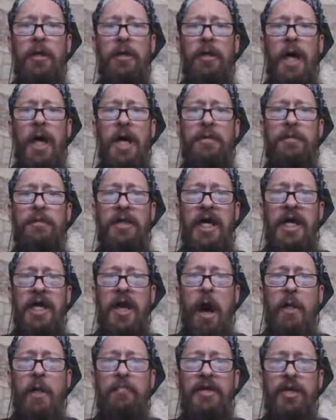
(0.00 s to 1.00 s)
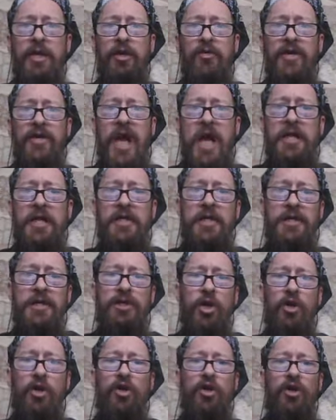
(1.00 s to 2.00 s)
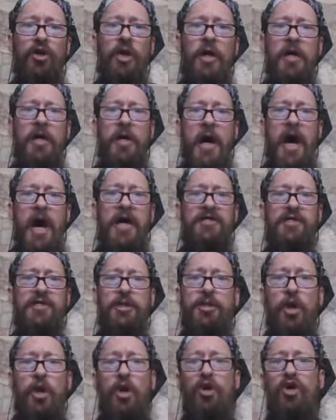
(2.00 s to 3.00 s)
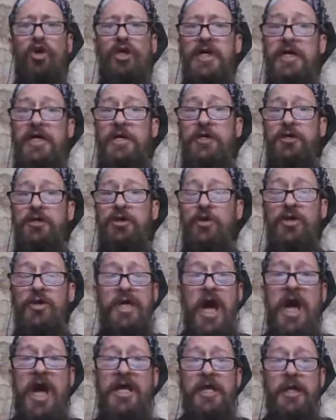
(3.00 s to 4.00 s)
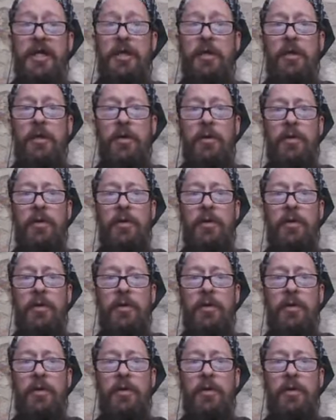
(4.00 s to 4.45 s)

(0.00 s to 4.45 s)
Life cannot be created eternal as eternal is created.